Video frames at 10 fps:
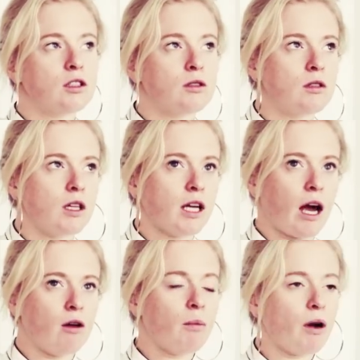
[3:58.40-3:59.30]
that
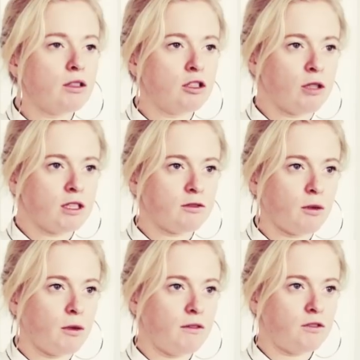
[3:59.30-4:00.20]
the counterpart to
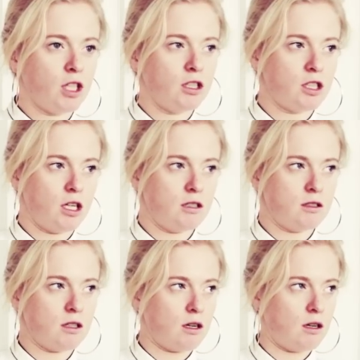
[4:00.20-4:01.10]
transformative change
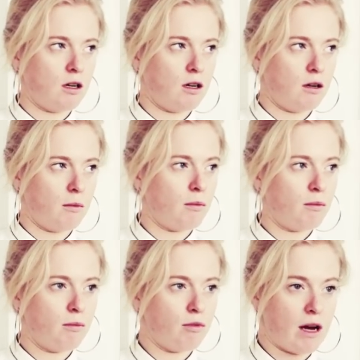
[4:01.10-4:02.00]
is
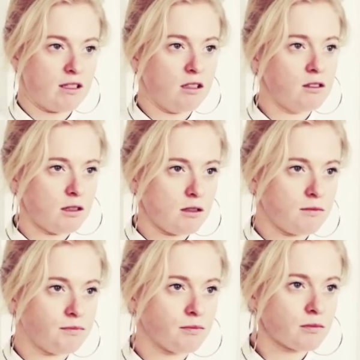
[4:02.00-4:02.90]

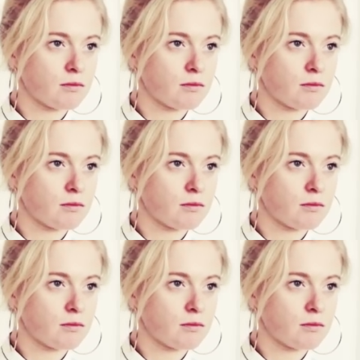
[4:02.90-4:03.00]
presence,